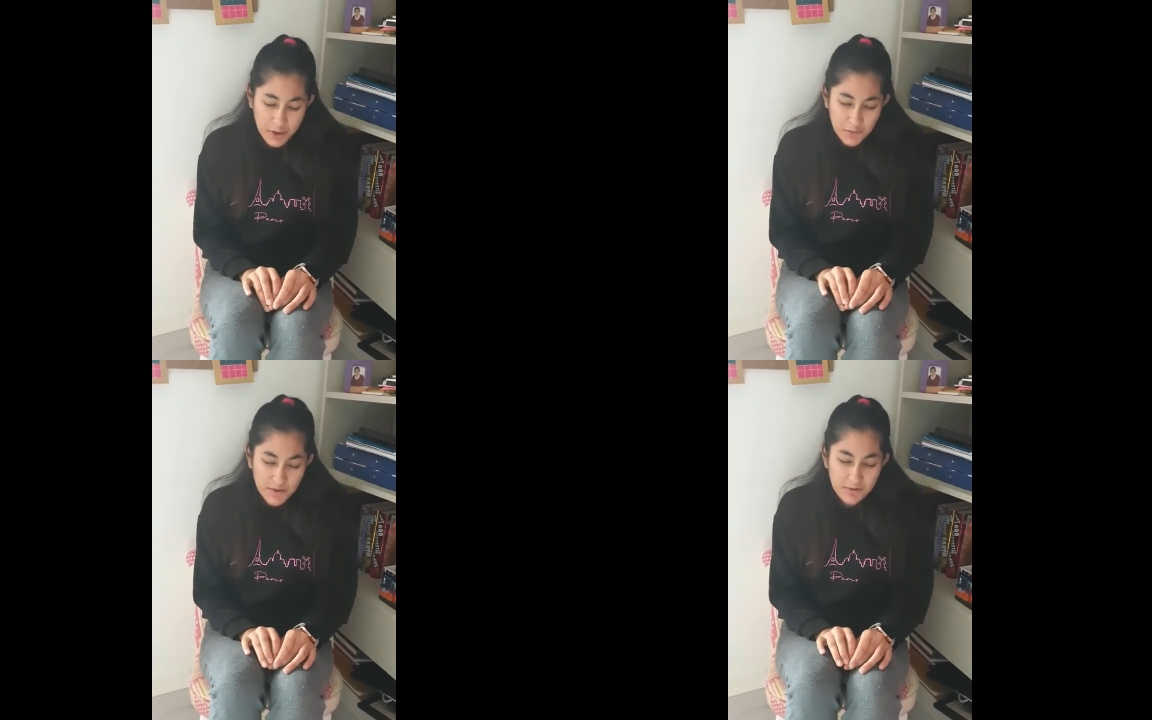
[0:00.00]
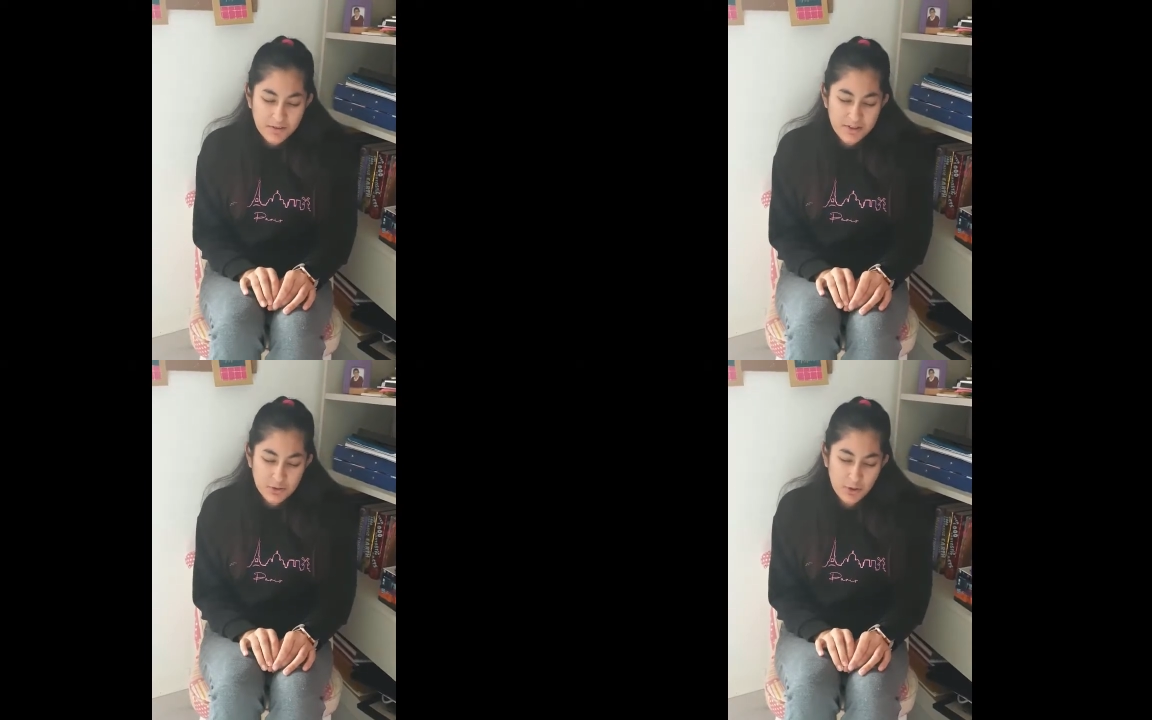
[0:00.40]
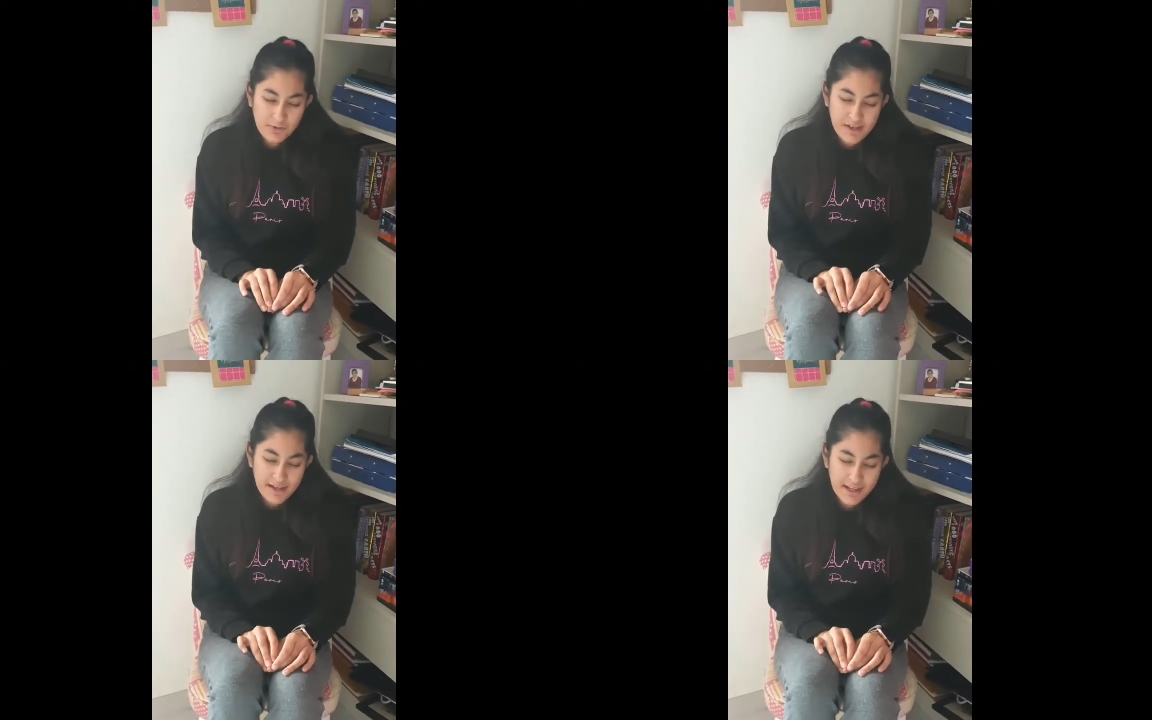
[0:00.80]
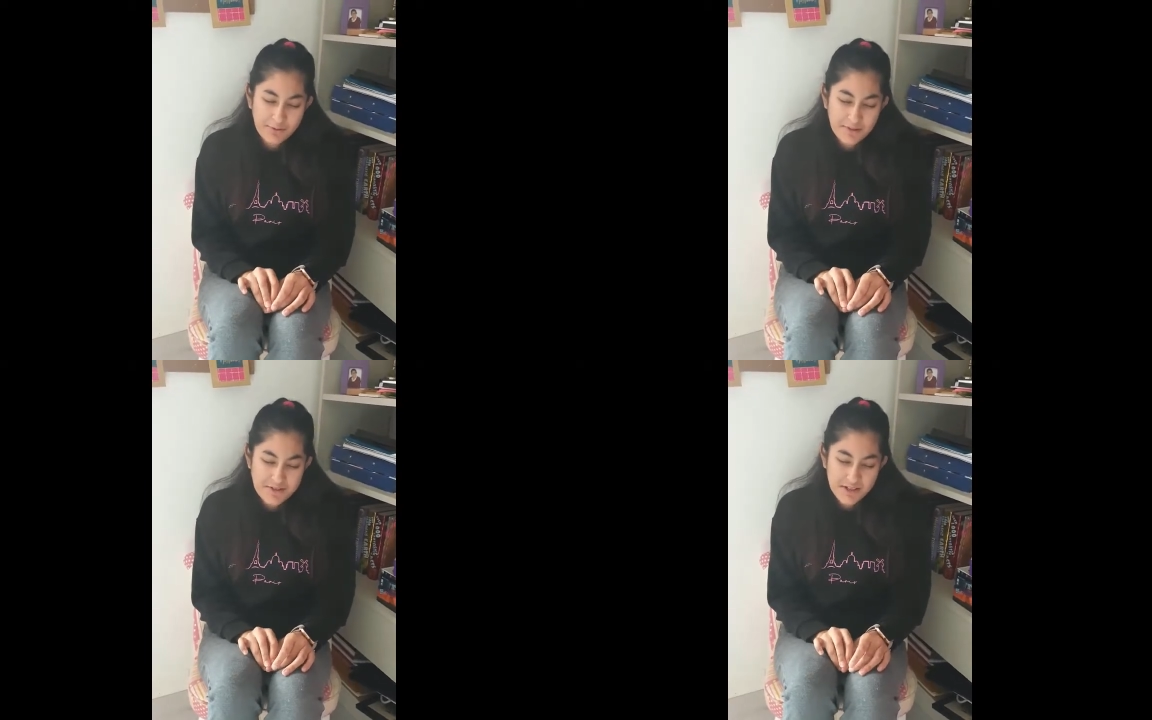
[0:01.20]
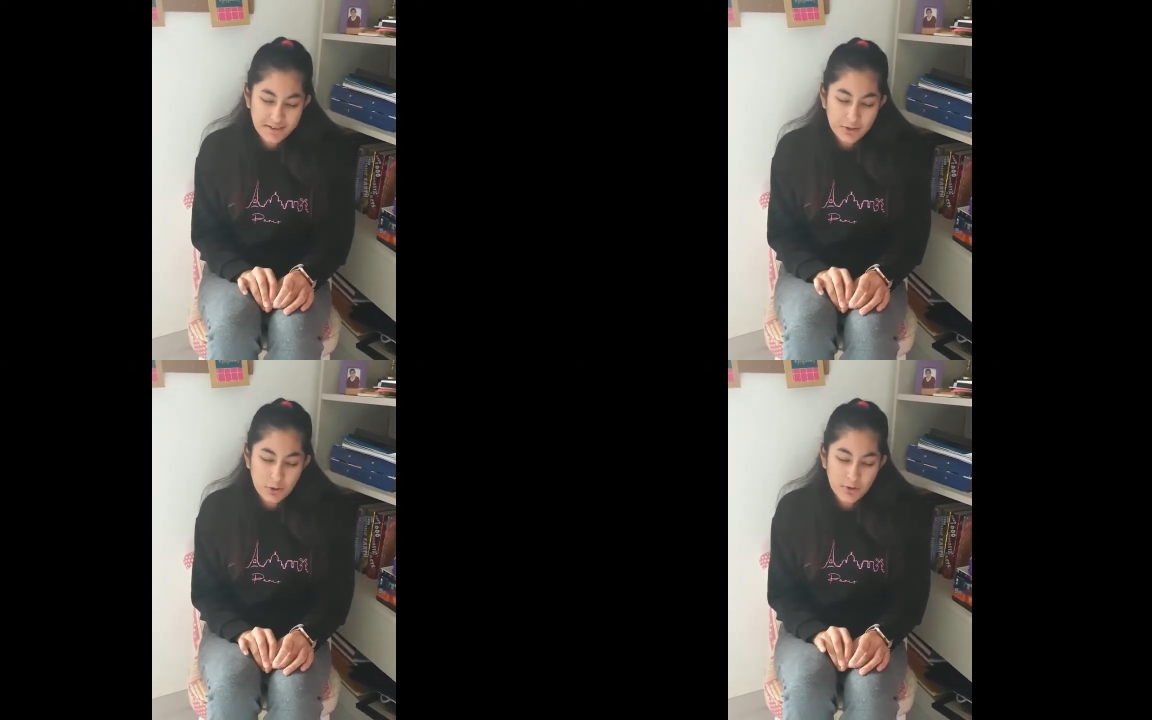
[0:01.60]
We all saw that he was
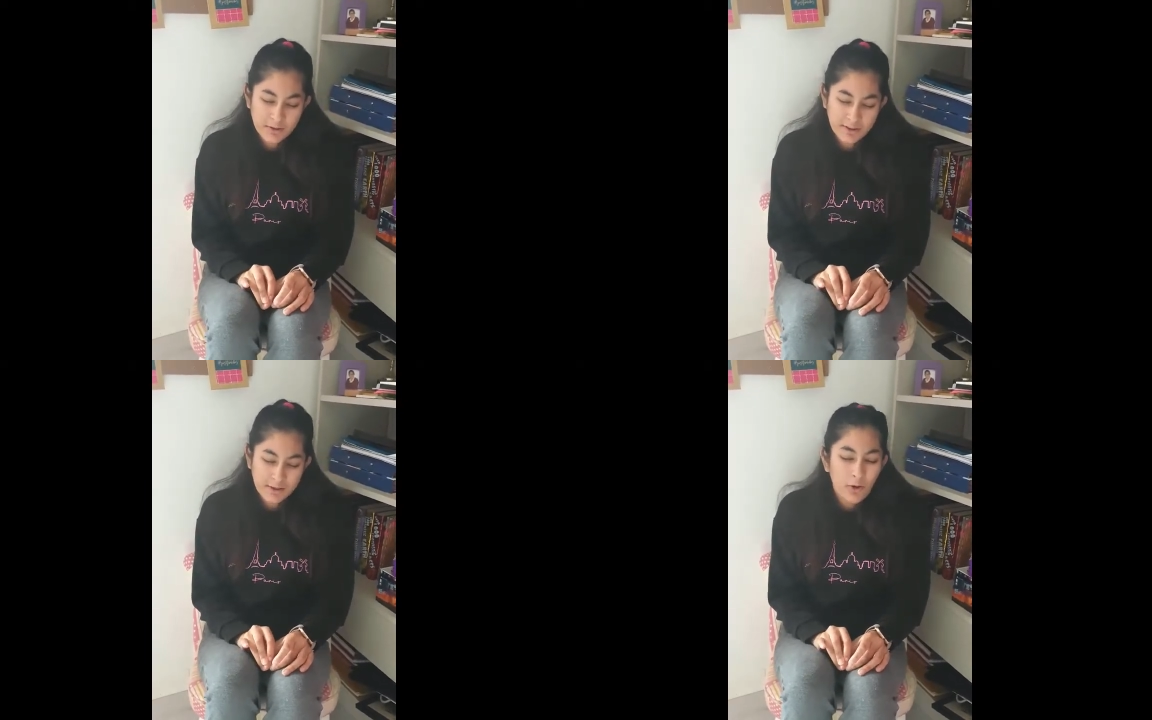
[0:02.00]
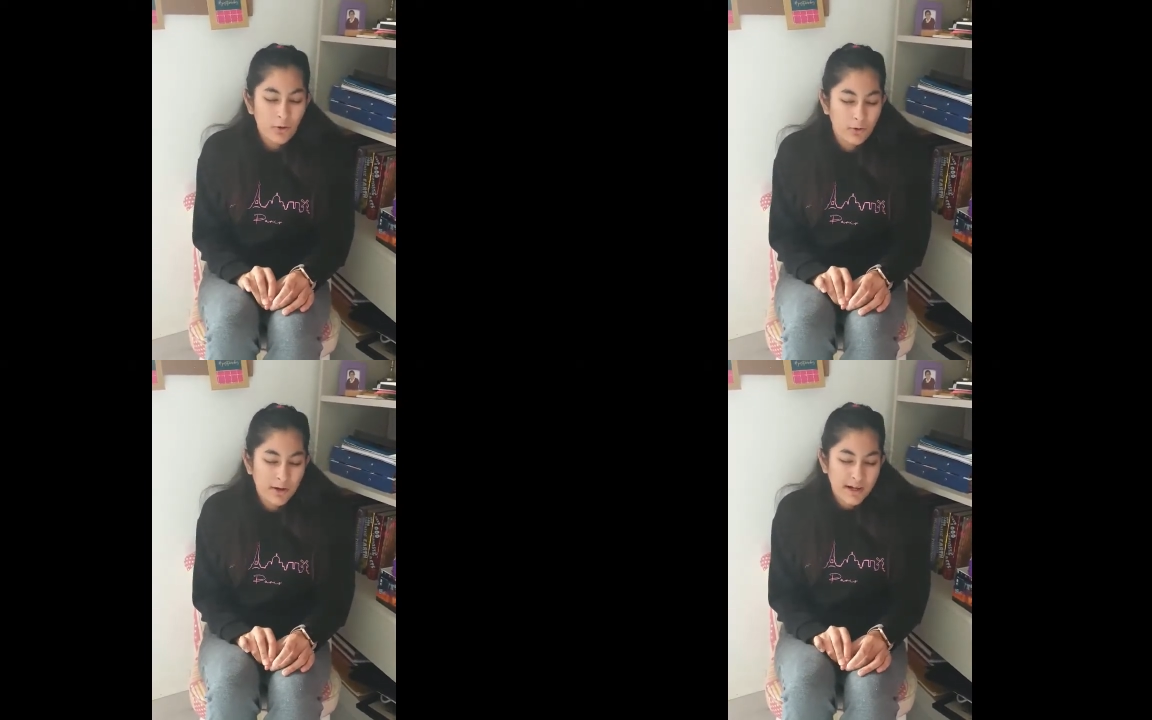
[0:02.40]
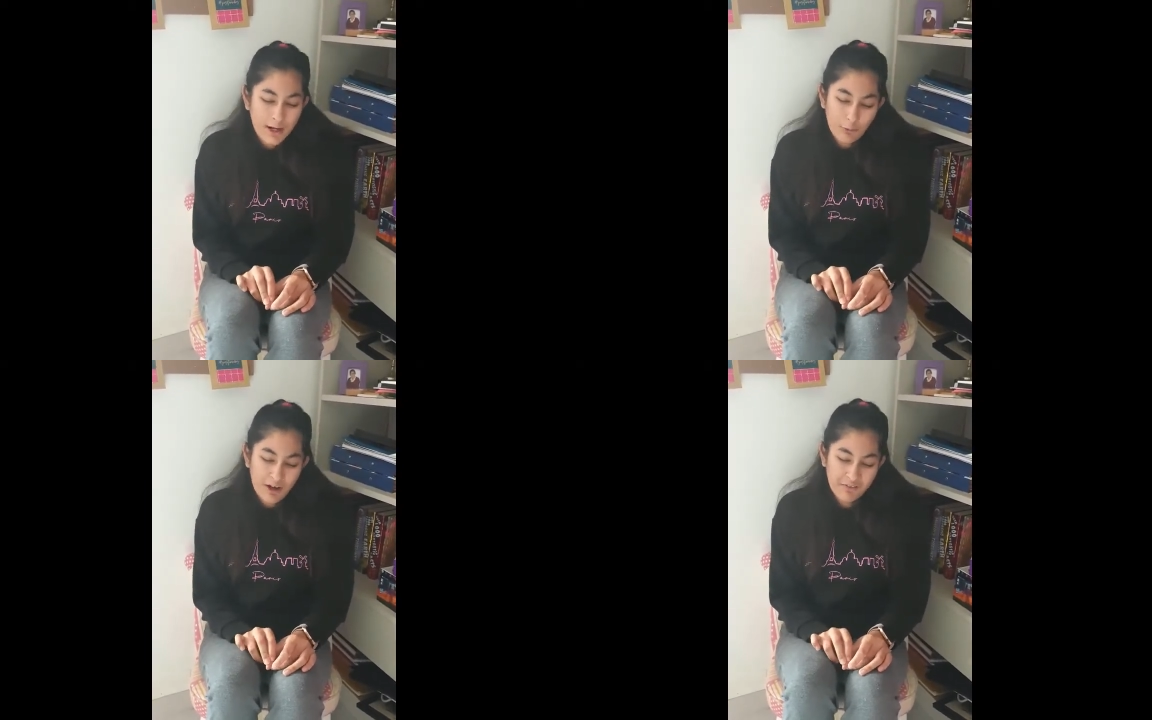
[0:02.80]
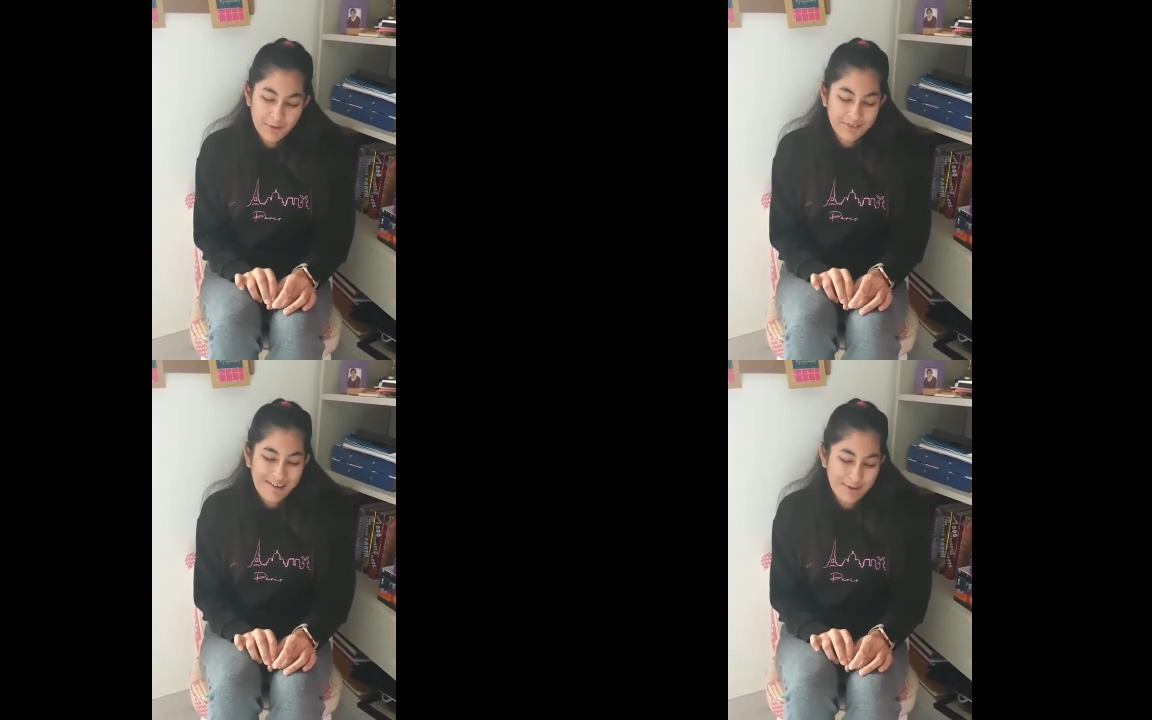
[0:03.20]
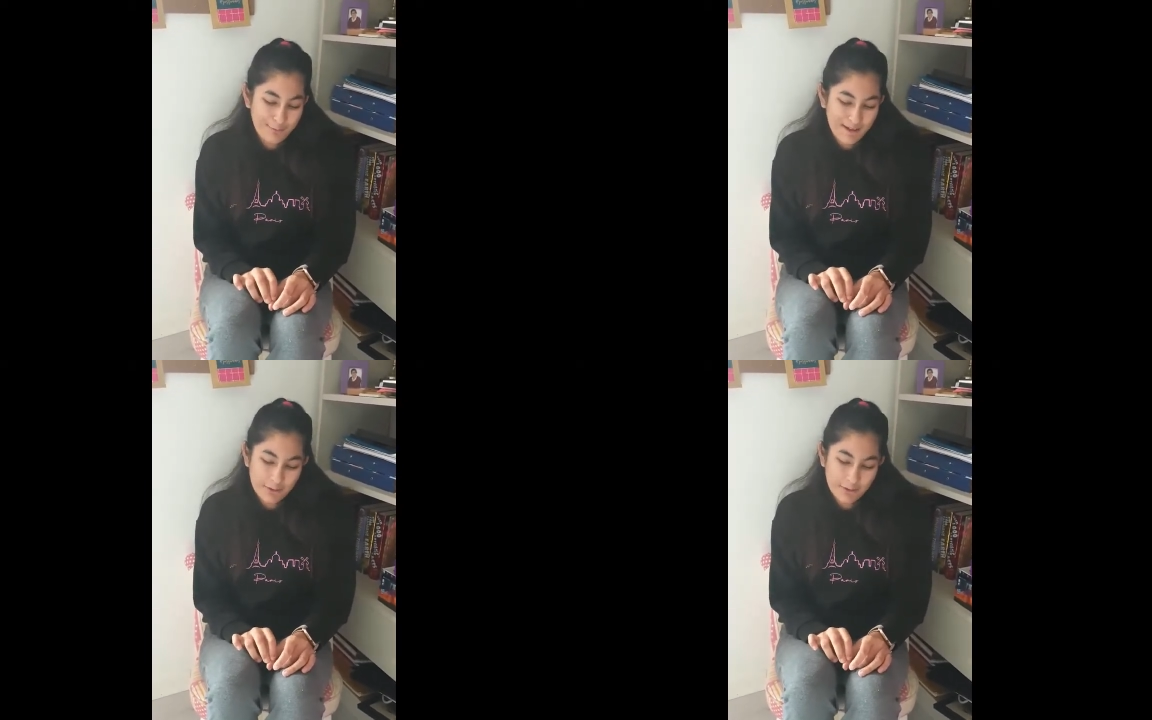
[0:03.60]
in the corner or away from the crowd a bit,